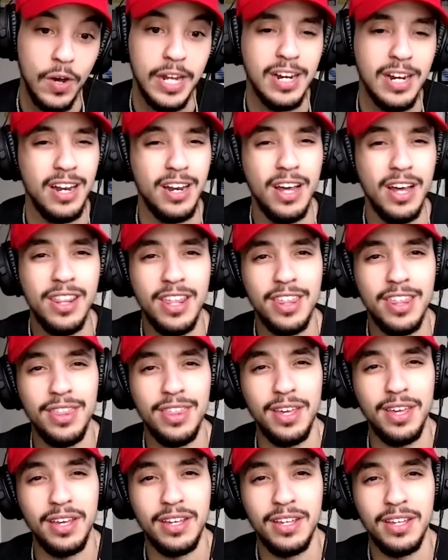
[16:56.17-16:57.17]
And another
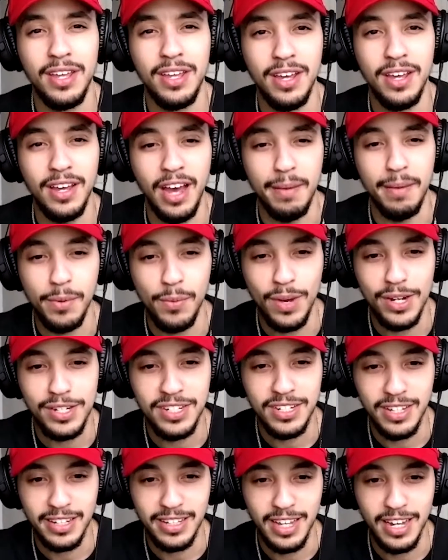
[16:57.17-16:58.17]
thing, I've been
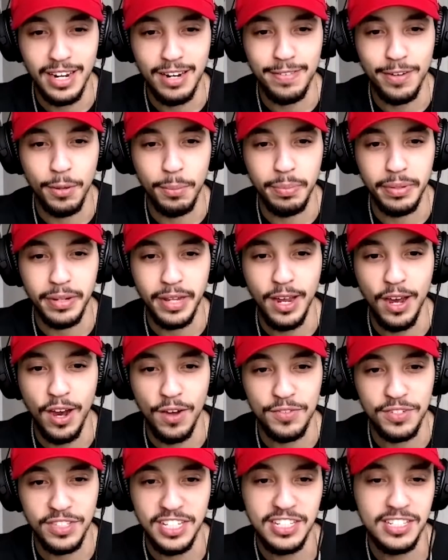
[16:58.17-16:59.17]
watching like the NFL
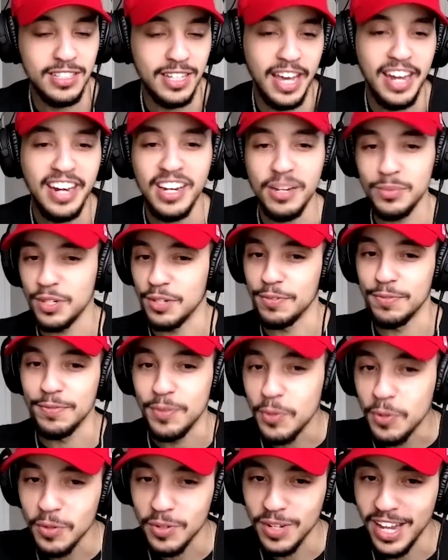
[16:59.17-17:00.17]
playoffs. These stadiums are
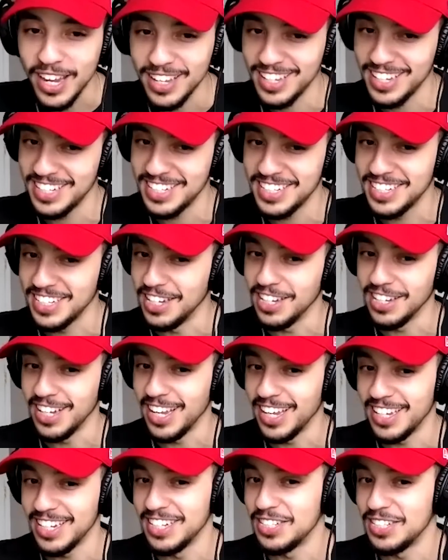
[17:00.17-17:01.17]
full, like it's
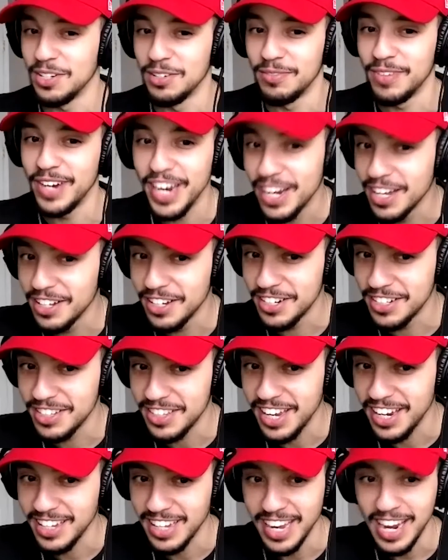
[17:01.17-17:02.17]
a regular
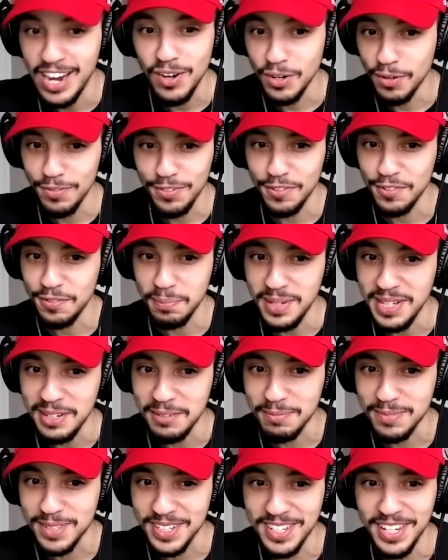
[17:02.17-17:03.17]
thing. Like I don't know if you've
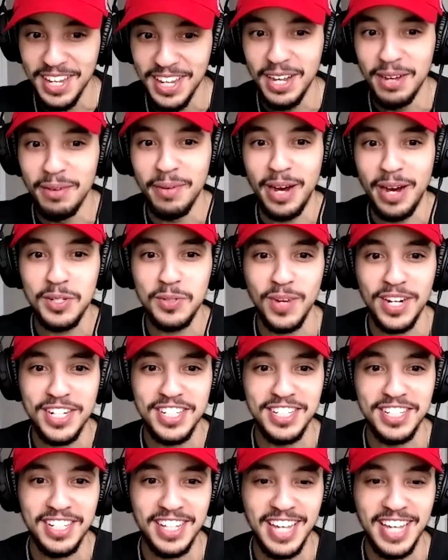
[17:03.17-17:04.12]
peeped, but I was watching the